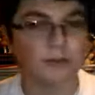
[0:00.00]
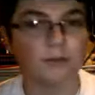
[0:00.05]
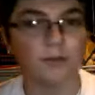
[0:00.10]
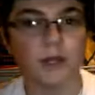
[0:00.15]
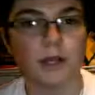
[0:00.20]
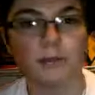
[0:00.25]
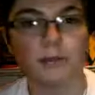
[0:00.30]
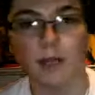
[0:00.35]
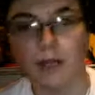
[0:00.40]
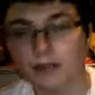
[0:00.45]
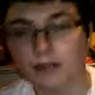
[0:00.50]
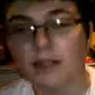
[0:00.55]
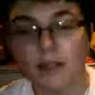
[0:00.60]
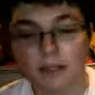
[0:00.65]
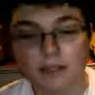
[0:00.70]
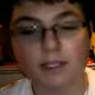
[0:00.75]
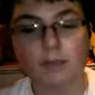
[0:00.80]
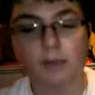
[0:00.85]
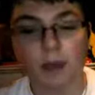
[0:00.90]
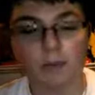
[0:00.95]
the stuff around me, I'd
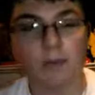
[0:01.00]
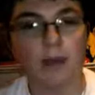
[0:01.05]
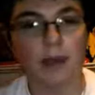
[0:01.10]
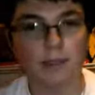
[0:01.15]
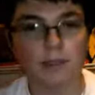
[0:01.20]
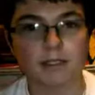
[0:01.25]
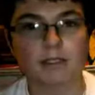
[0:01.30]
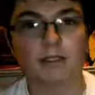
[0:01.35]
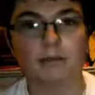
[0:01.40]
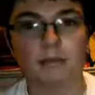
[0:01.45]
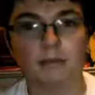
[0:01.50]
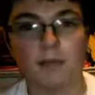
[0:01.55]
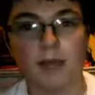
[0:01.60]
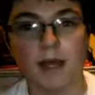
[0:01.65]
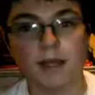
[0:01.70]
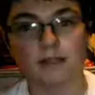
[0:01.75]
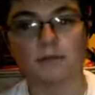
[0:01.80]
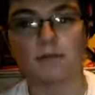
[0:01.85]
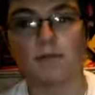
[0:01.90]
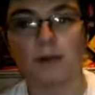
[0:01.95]
say this is my best,
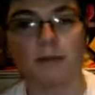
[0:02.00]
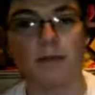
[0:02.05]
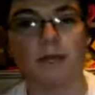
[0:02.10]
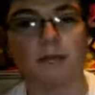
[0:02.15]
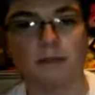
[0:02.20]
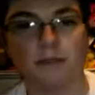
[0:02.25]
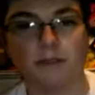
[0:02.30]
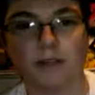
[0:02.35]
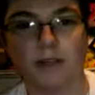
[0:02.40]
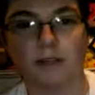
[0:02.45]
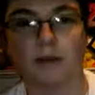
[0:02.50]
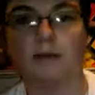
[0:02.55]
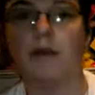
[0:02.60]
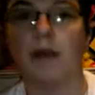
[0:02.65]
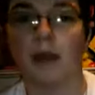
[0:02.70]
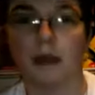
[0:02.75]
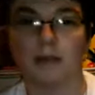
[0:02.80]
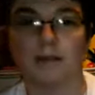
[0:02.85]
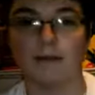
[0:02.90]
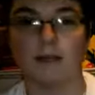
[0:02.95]
best pickups video
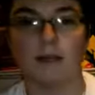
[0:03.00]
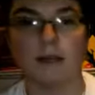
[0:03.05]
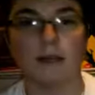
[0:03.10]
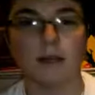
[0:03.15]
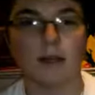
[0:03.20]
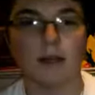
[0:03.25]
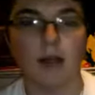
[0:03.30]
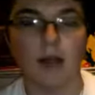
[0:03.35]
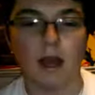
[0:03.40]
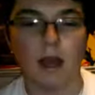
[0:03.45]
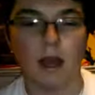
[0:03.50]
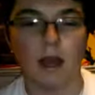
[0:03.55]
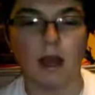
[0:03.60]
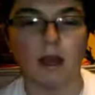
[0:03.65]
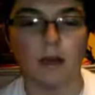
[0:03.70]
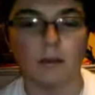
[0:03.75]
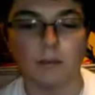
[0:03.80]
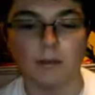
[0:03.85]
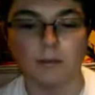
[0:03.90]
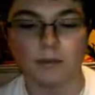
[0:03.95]
yet.
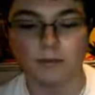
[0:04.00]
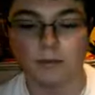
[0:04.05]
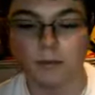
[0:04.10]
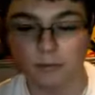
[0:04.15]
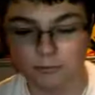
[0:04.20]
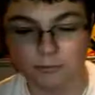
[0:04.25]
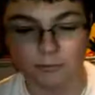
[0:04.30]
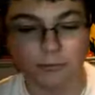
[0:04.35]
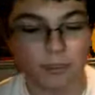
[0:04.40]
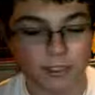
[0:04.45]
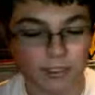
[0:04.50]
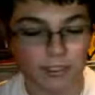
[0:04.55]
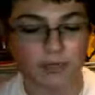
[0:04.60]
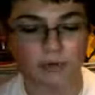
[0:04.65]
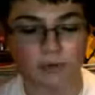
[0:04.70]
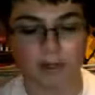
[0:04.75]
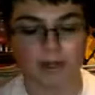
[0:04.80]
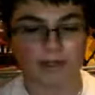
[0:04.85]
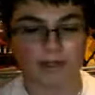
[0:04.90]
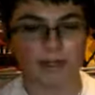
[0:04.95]
Um, so really
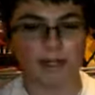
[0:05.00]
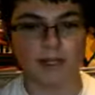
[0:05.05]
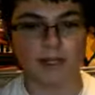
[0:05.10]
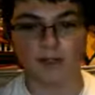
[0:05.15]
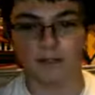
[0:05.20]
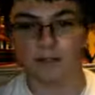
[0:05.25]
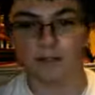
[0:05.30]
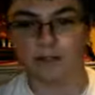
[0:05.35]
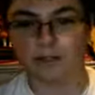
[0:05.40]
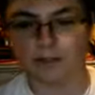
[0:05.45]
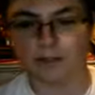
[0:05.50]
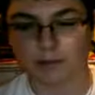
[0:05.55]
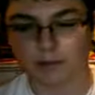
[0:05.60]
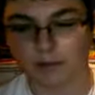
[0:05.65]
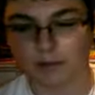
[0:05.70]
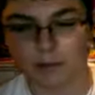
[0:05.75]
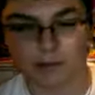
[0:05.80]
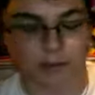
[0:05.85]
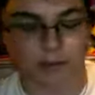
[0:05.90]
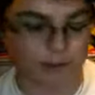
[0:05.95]
going to want to stay tuned for this
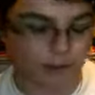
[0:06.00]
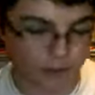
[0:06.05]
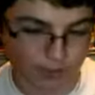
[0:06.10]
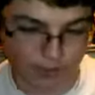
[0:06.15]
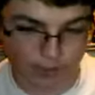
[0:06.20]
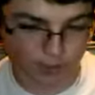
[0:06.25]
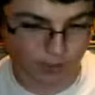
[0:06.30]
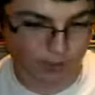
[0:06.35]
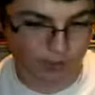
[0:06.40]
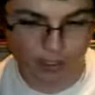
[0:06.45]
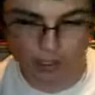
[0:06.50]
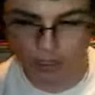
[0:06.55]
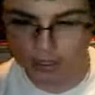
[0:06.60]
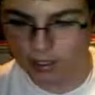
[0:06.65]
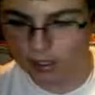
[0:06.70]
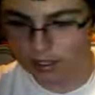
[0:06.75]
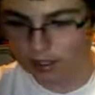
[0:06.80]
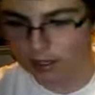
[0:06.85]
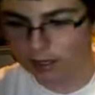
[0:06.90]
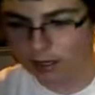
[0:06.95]
one. This one's really cool.
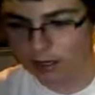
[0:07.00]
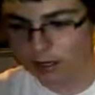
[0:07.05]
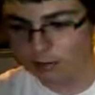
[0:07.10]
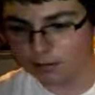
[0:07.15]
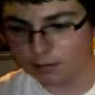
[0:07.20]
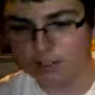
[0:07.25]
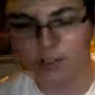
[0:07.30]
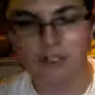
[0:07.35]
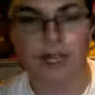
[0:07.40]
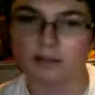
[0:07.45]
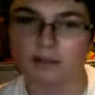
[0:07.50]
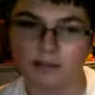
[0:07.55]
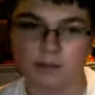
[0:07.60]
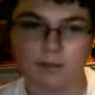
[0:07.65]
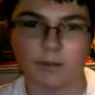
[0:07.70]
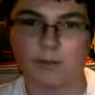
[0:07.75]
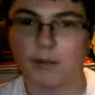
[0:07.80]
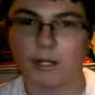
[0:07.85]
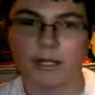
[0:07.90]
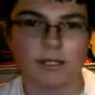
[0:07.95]
Um, just got
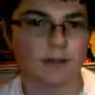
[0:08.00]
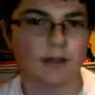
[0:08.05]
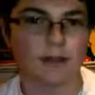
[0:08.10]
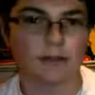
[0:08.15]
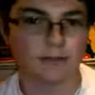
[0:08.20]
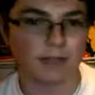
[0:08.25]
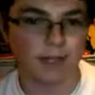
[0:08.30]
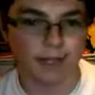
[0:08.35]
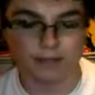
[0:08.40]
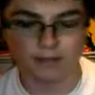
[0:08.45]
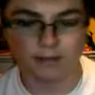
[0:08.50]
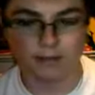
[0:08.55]
some great stuff,